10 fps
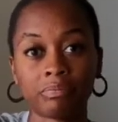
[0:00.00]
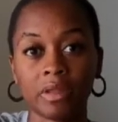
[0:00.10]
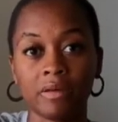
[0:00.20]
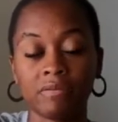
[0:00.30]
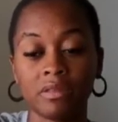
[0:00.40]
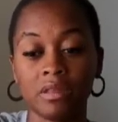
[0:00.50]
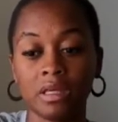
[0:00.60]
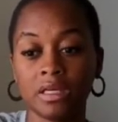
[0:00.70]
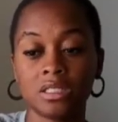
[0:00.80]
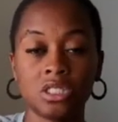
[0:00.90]
If the
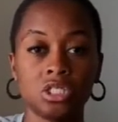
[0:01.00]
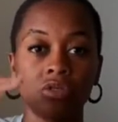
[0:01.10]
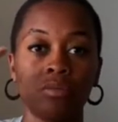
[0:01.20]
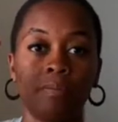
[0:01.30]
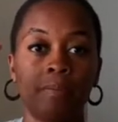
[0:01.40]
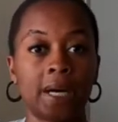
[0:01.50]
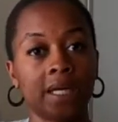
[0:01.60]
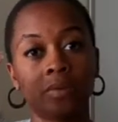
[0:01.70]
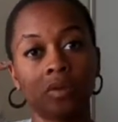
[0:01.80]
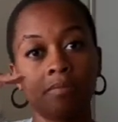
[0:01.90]
kids do
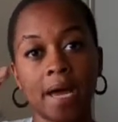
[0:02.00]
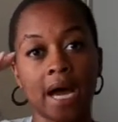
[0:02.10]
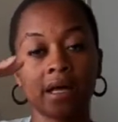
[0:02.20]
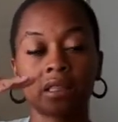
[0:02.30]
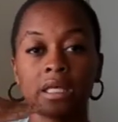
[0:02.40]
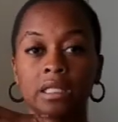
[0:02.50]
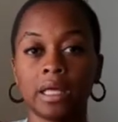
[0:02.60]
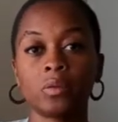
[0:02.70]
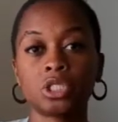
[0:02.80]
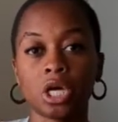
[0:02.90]
Bible, math, and
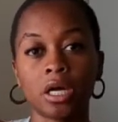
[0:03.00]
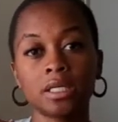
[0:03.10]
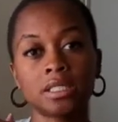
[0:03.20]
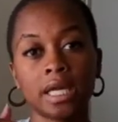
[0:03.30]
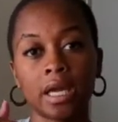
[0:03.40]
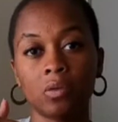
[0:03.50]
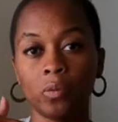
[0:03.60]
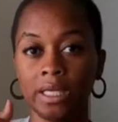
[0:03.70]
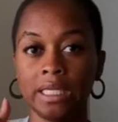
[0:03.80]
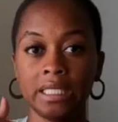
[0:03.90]
language arts, and
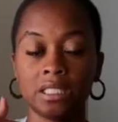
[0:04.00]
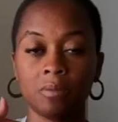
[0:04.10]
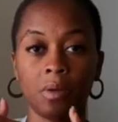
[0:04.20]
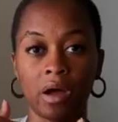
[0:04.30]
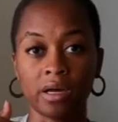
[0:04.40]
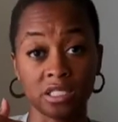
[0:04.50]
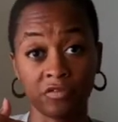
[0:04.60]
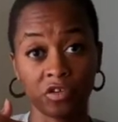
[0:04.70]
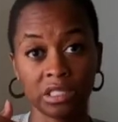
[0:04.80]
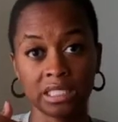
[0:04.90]
we need to pause
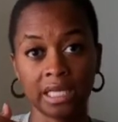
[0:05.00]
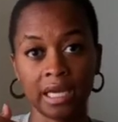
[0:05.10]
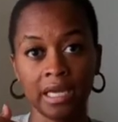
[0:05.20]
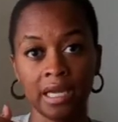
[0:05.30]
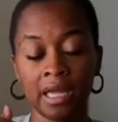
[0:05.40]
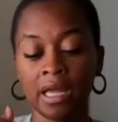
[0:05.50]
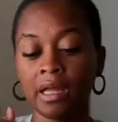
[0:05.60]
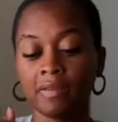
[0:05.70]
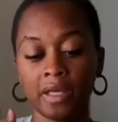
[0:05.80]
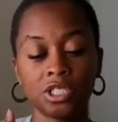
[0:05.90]
for the day,
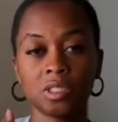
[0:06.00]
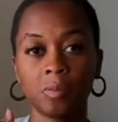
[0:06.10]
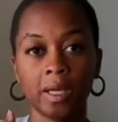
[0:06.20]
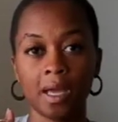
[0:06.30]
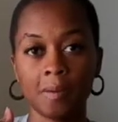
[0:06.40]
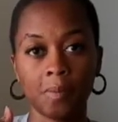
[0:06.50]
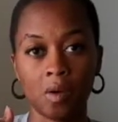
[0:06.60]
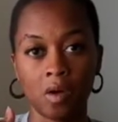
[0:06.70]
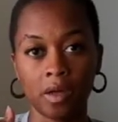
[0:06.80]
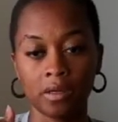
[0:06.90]
they just pick up
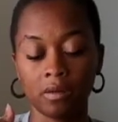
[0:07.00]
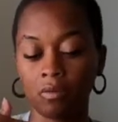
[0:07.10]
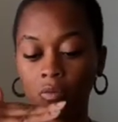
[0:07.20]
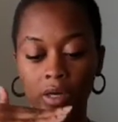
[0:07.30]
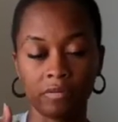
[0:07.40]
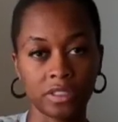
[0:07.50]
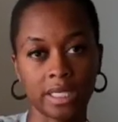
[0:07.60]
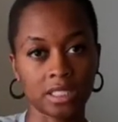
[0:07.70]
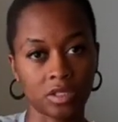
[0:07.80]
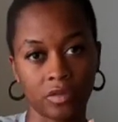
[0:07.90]
on whatever's
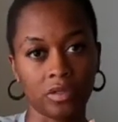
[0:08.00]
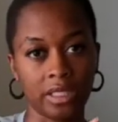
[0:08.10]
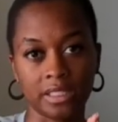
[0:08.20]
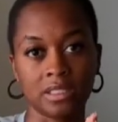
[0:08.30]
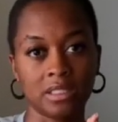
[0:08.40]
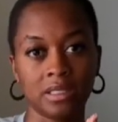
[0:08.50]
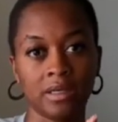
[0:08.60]
next on their list.